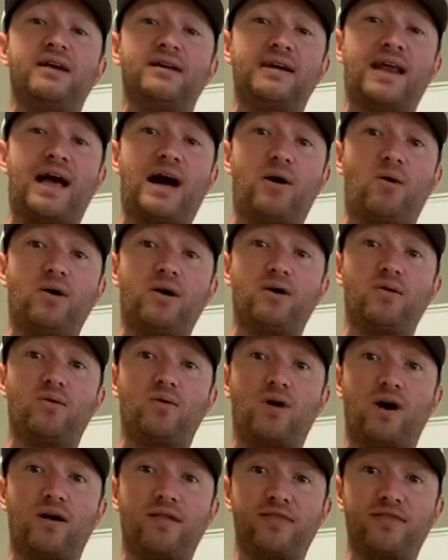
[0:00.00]
Now,
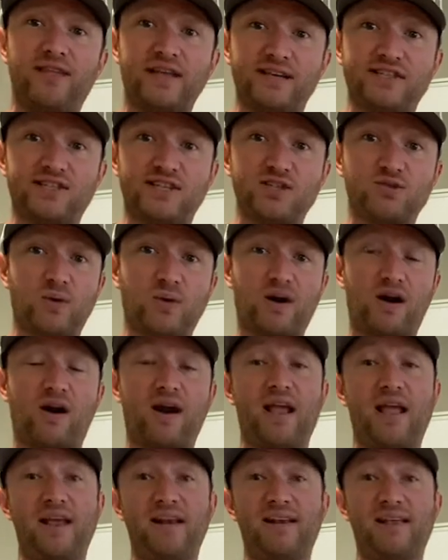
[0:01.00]
this is where our
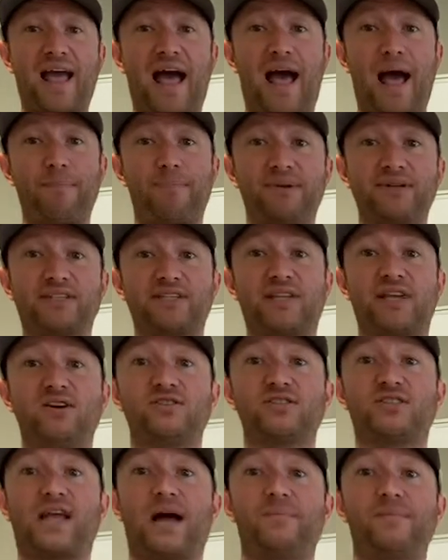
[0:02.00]
handicapping
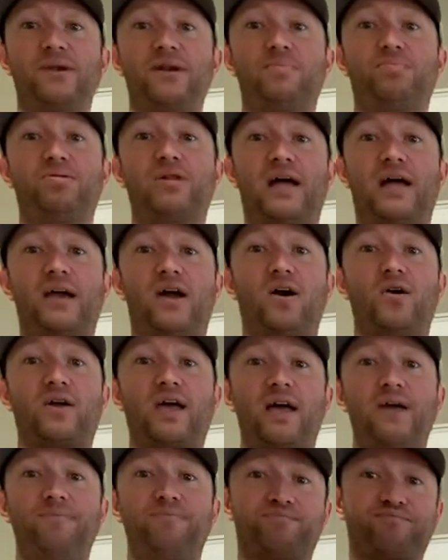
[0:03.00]
skills come into play,
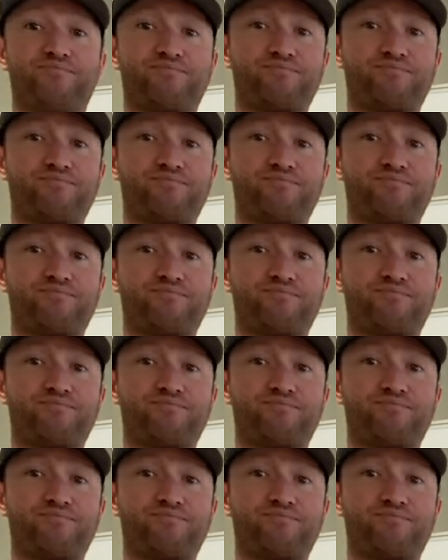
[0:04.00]
okay?